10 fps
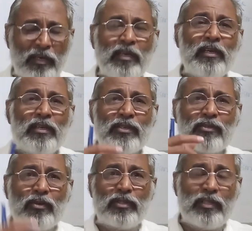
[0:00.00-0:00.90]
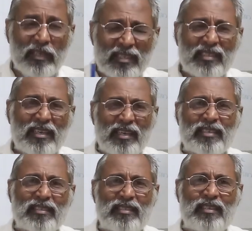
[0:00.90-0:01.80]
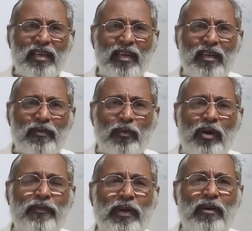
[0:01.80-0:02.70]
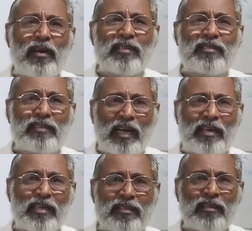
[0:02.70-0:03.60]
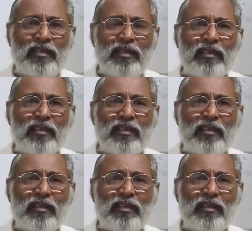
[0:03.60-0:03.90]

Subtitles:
So this is the what we call as takat,